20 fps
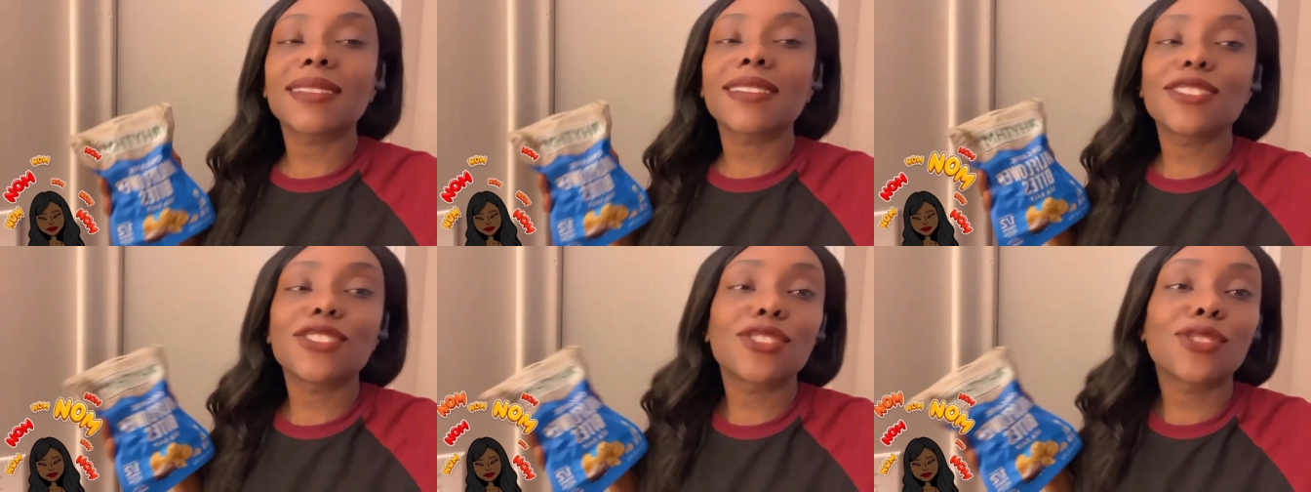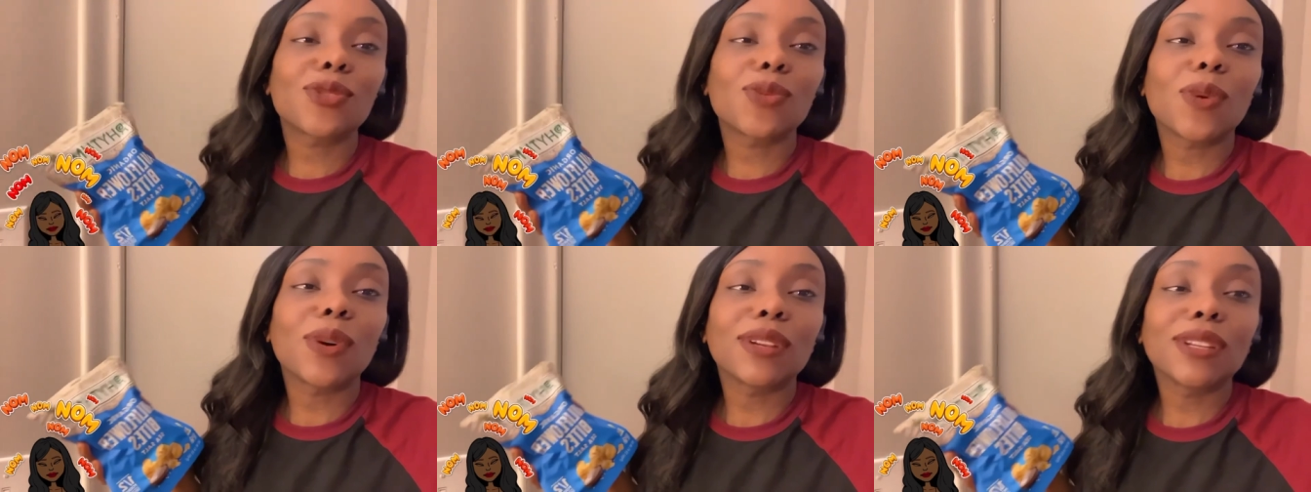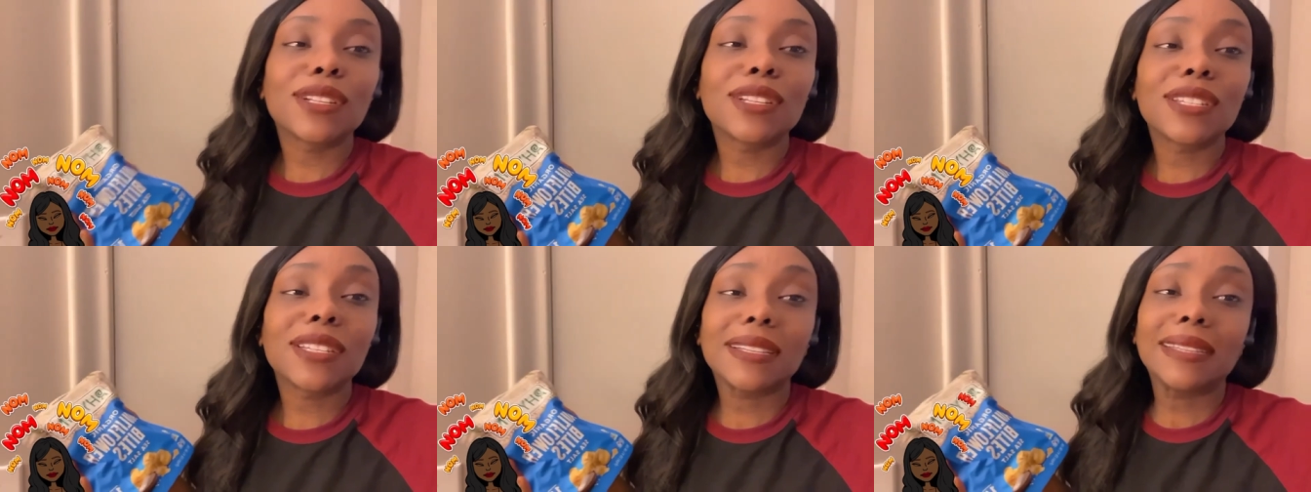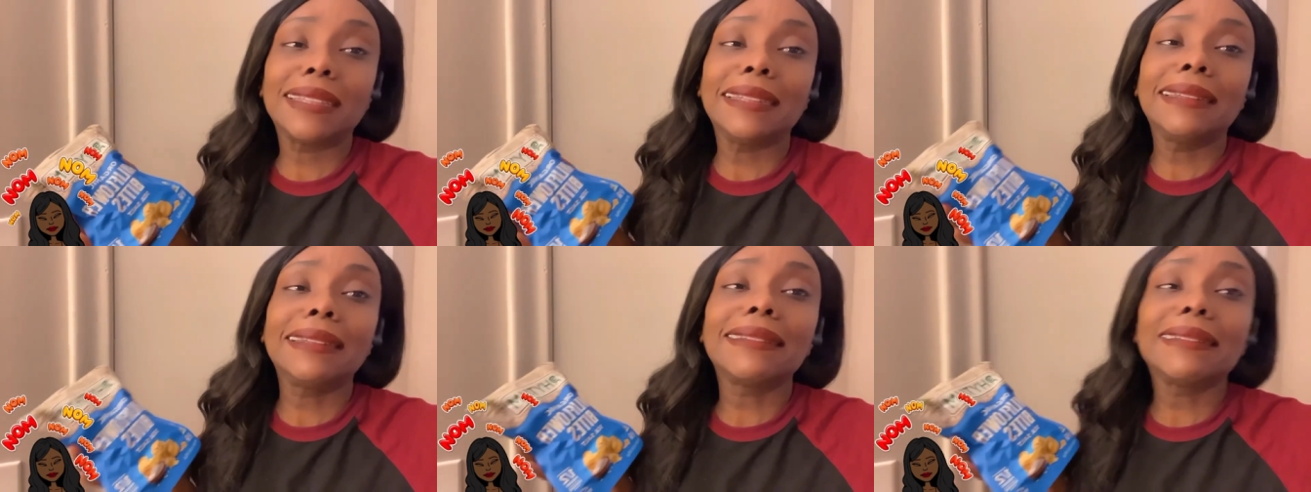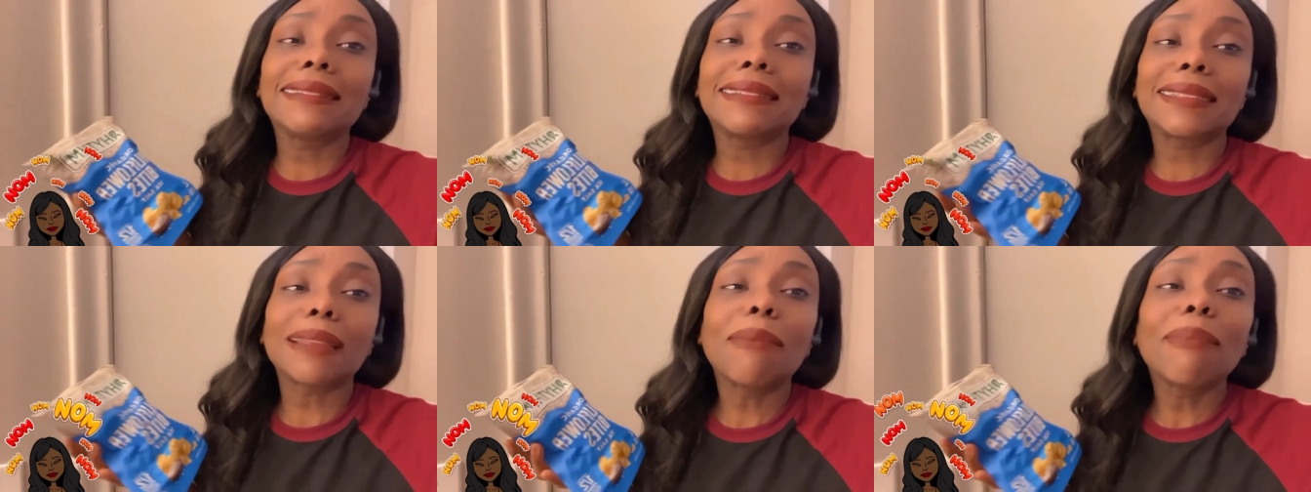I just wanted to eat
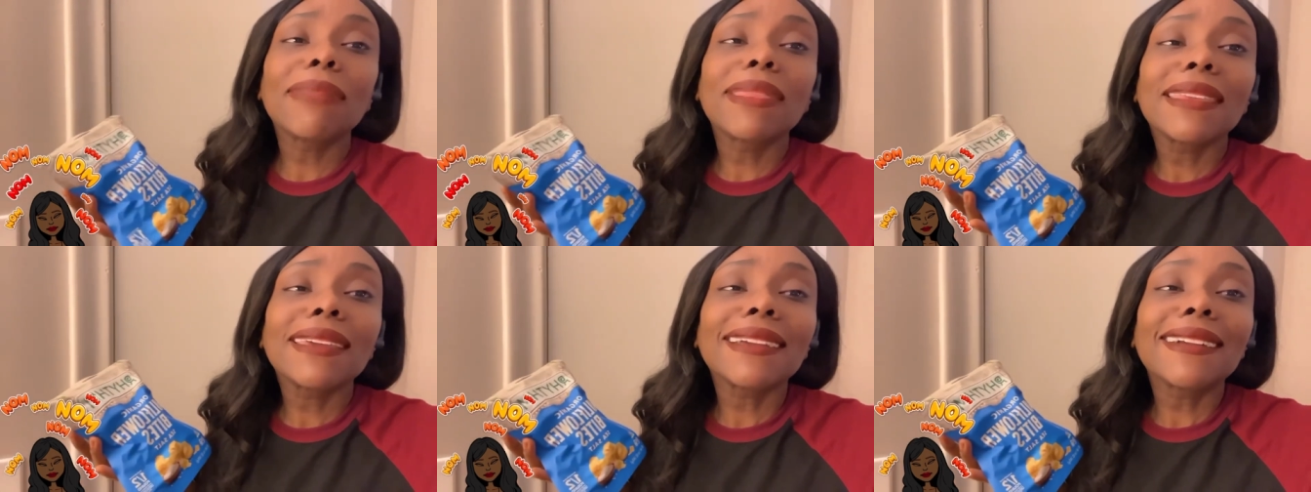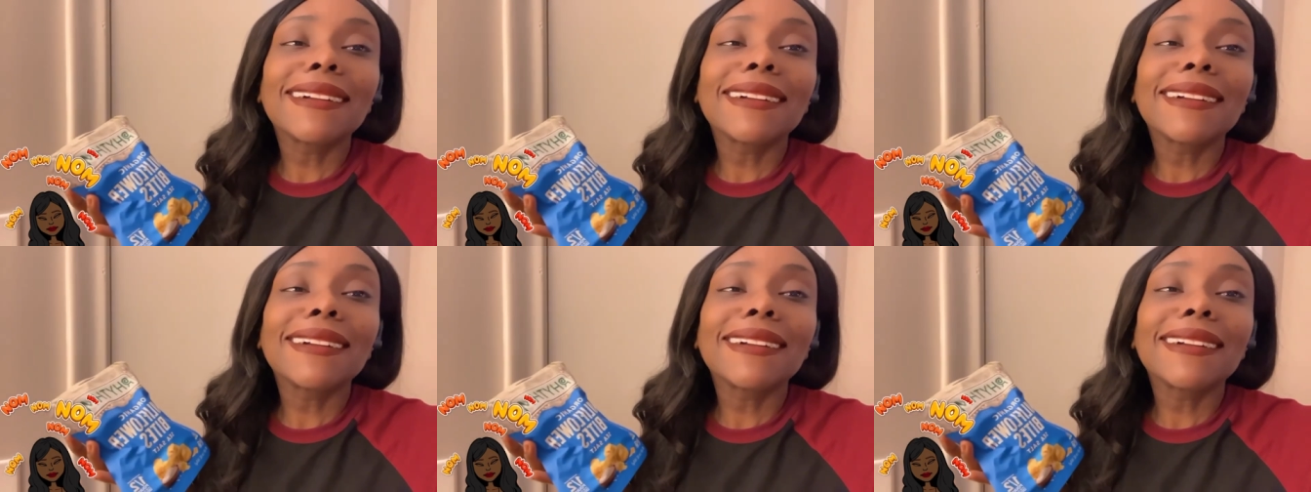something.